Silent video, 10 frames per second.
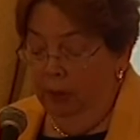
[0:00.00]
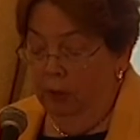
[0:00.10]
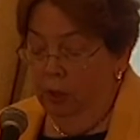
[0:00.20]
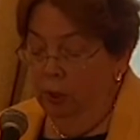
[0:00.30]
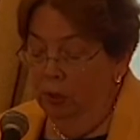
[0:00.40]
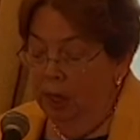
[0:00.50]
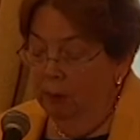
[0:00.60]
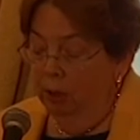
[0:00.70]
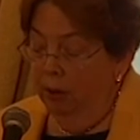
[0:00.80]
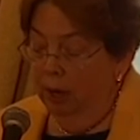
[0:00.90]
The two
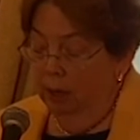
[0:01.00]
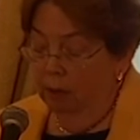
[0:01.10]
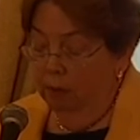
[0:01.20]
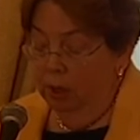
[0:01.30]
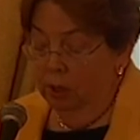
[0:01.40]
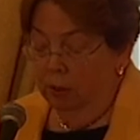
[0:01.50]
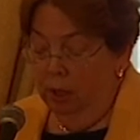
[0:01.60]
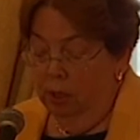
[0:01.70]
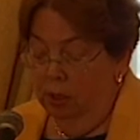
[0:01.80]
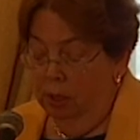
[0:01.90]
Democratic
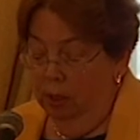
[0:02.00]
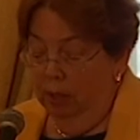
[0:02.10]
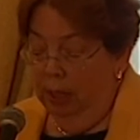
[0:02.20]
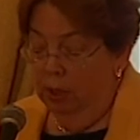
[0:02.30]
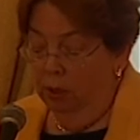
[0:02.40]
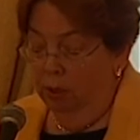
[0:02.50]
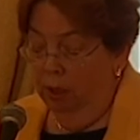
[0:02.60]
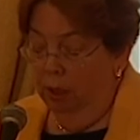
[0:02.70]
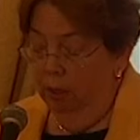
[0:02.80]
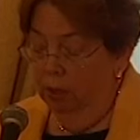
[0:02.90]
administrations in the last
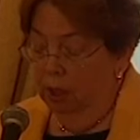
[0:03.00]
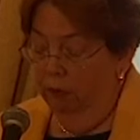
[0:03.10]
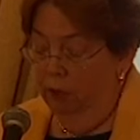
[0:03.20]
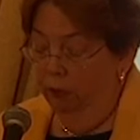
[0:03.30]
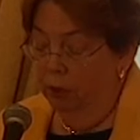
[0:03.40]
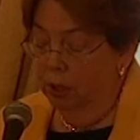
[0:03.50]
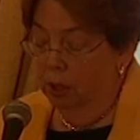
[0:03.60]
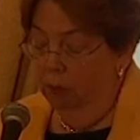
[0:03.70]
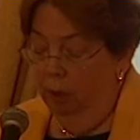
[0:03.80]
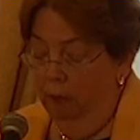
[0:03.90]
30 years have differed
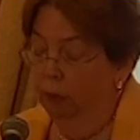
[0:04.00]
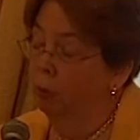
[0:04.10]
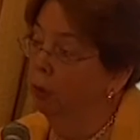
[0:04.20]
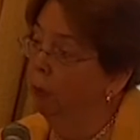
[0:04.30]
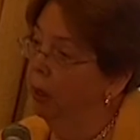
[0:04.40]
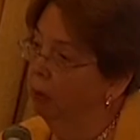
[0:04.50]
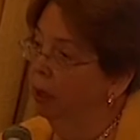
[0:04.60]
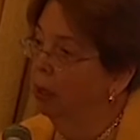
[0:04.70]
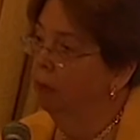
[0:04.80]
somewhat from the Republican